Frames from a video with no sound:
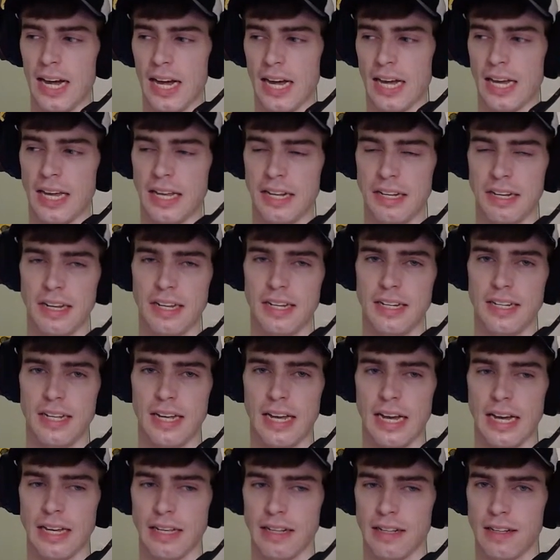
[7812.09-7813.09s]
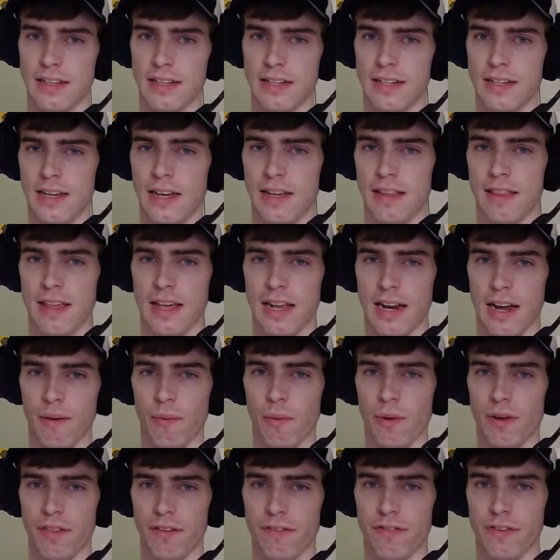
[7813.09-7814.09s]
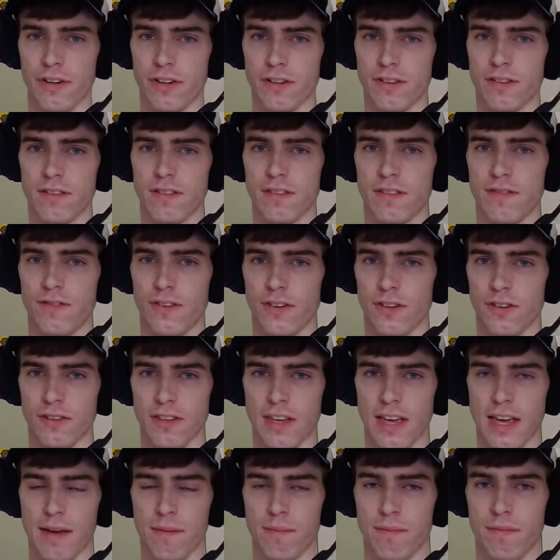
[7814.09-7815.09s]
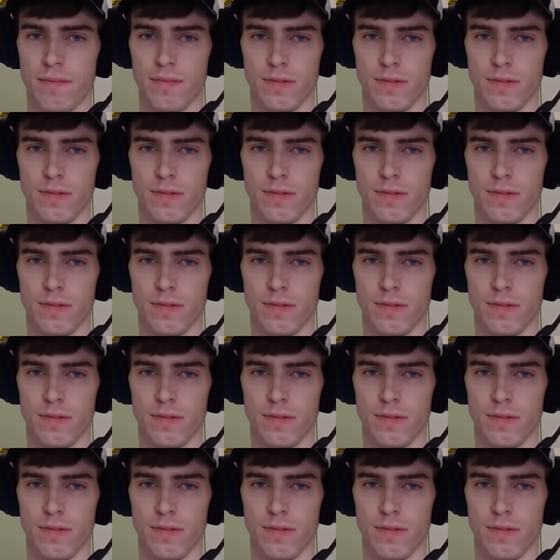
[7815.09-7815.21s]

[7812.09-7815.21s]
and then I won the first game.